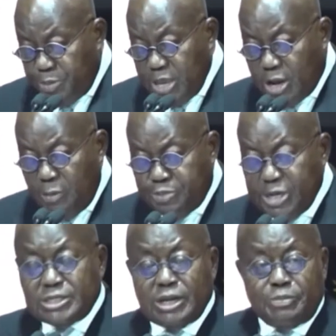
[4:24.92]
and should be
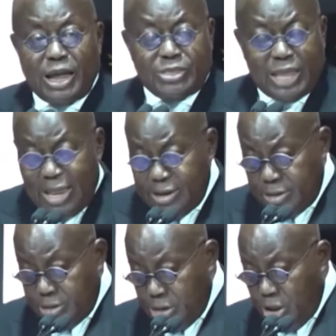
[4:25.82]
completed by
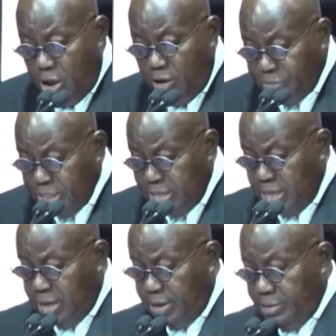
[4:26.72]
the end of
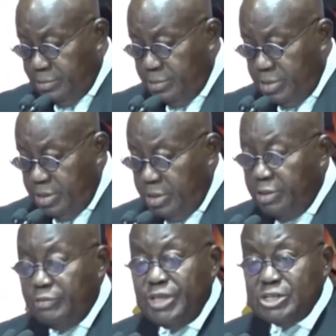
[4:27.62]
the year.
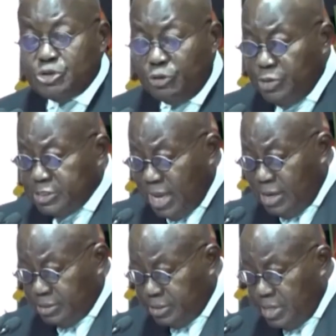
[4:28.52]
This should
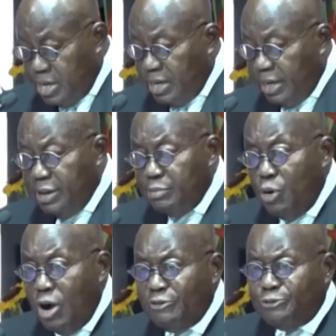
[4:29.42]
result
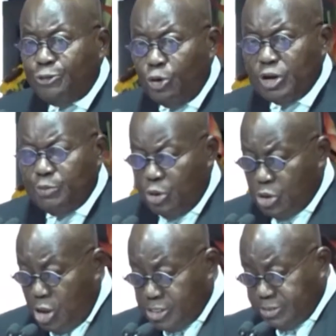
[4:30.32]
in a more
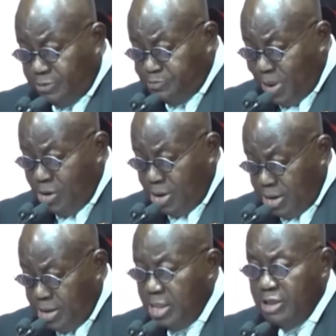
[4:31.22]
affordable cost of
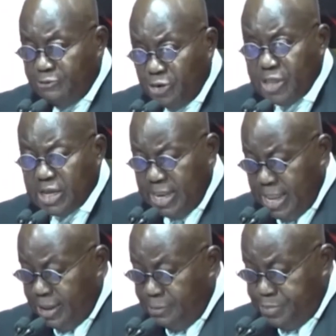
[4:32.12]
power for
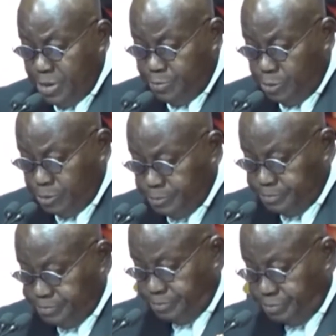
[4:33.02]
the Ghanaian people.